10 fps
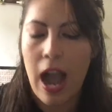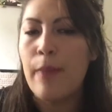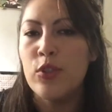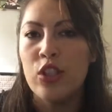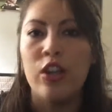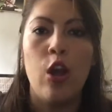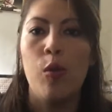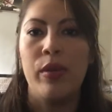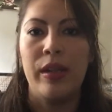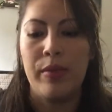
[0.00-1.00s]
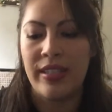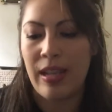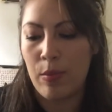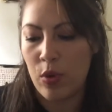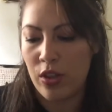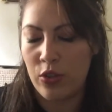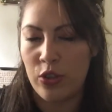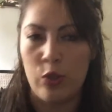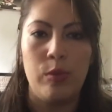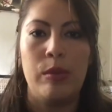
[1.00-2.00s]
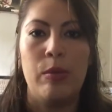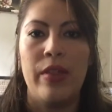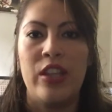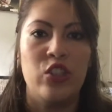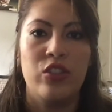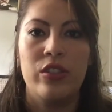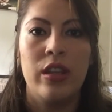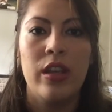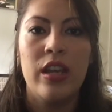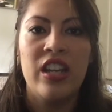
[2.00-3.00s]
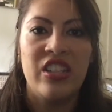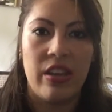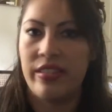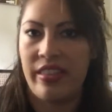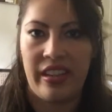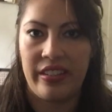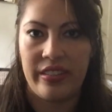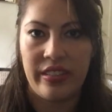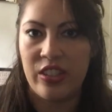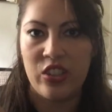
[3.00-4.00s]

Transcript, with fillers: I'm just gonna open it because I'm one of those stupid people that just does things.